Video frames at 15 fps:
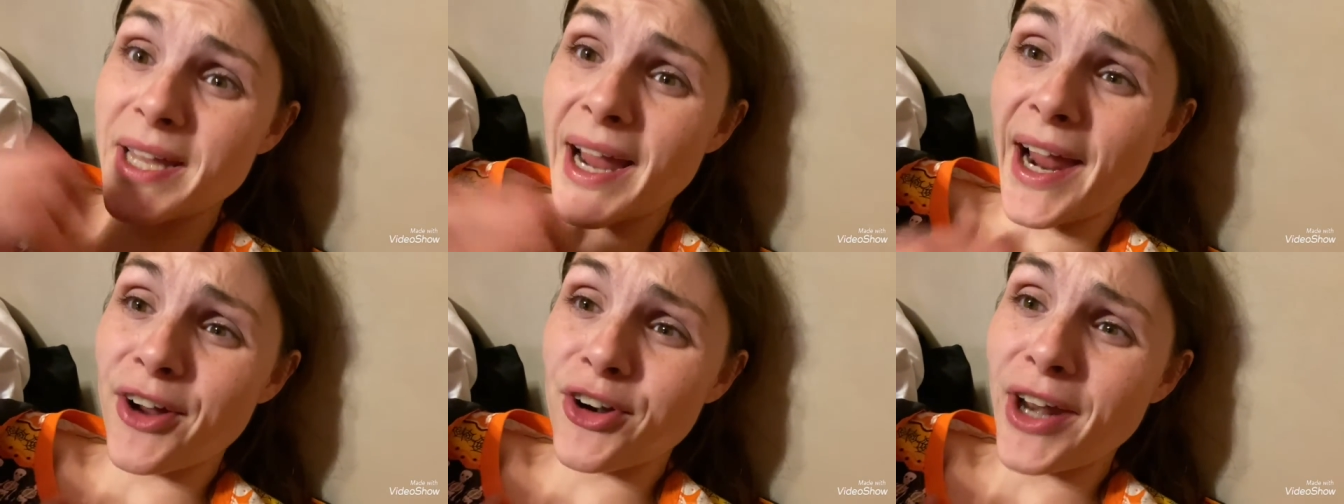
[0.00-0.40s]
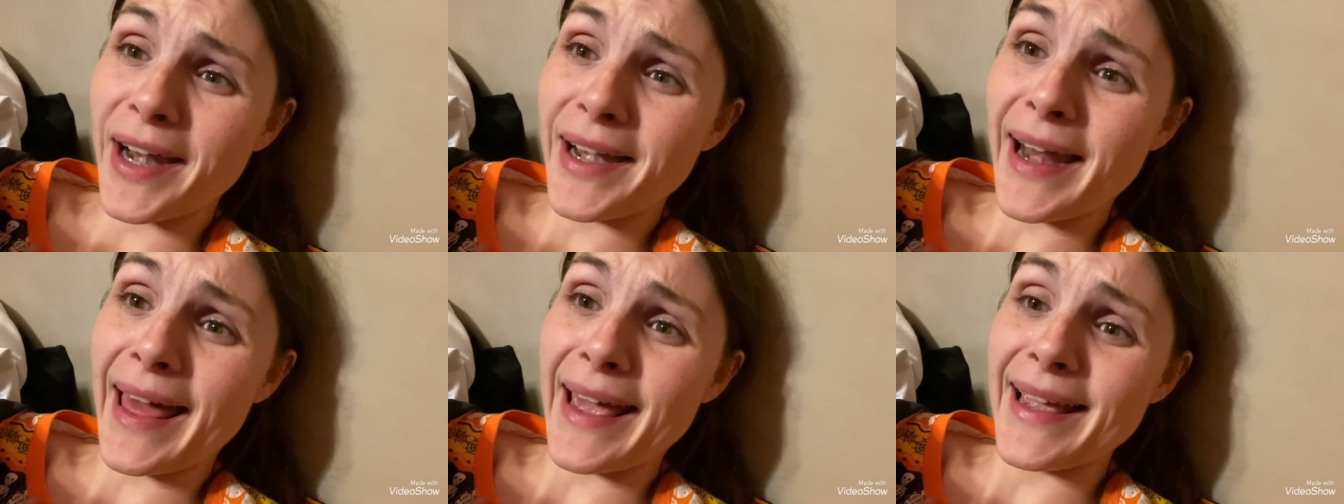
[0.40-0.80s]
tired
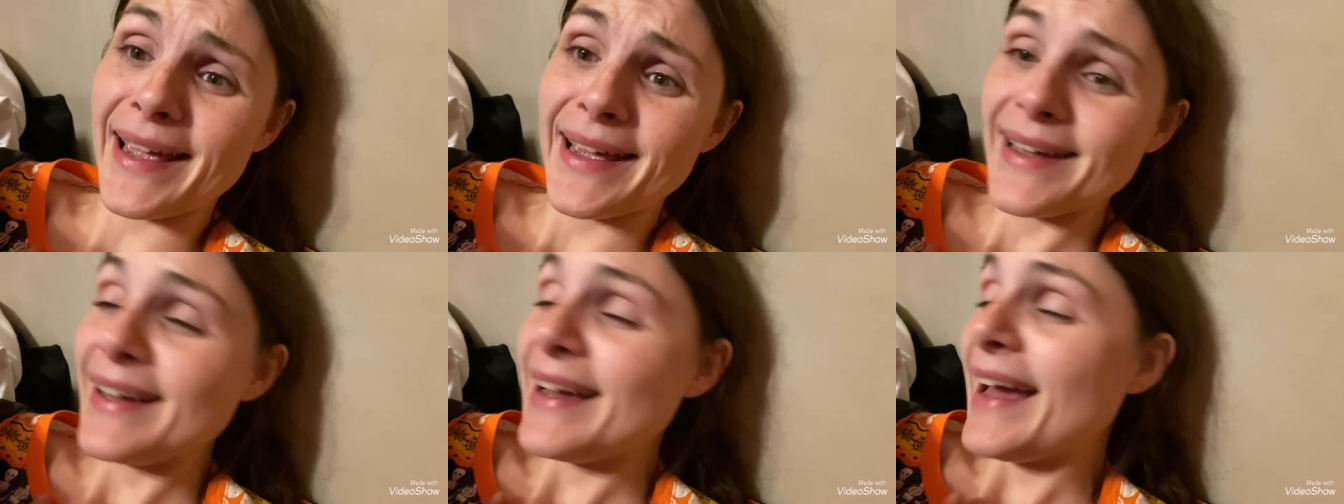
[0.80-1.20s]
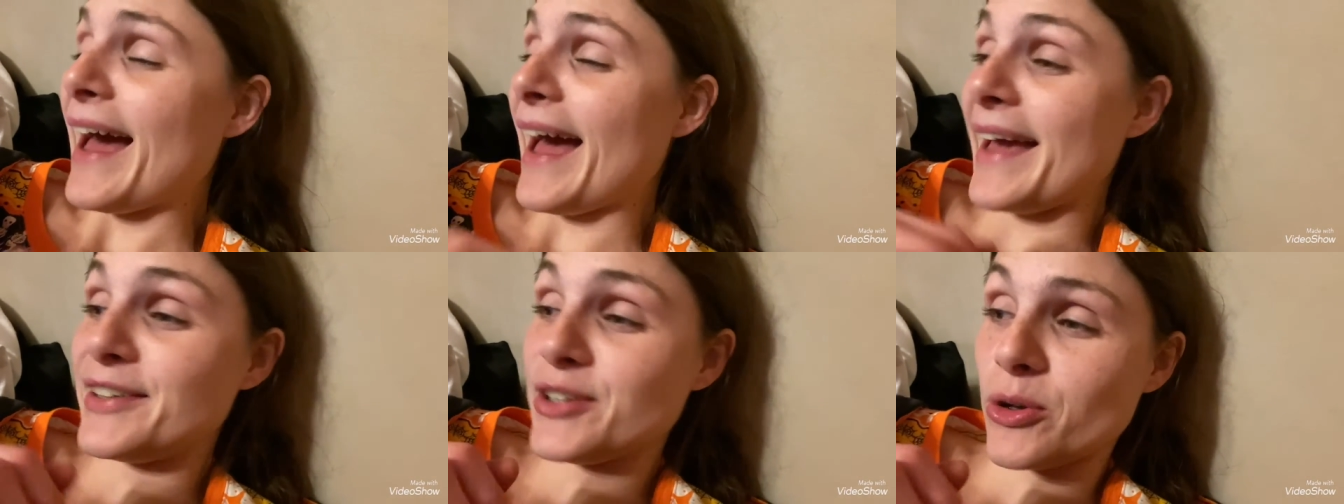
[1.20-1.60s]
at night.
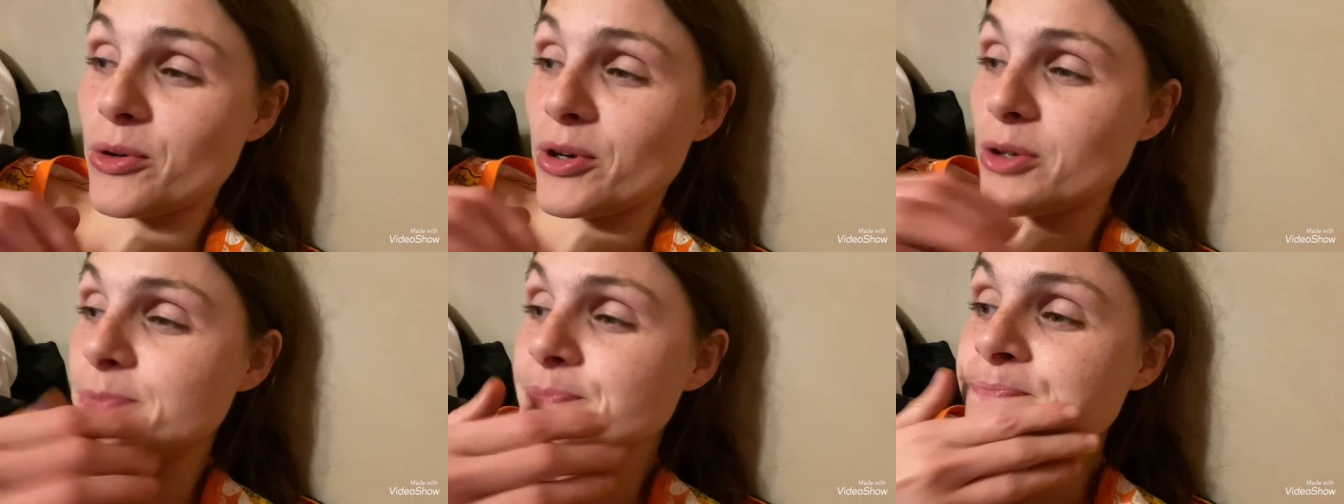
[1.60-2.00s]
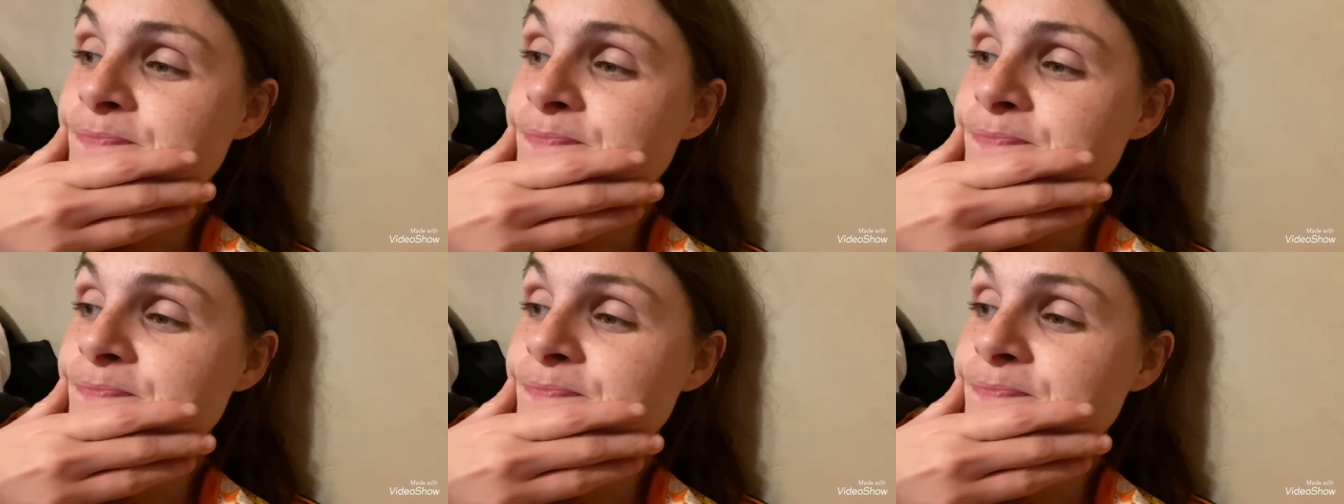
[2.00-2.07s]
I don't know.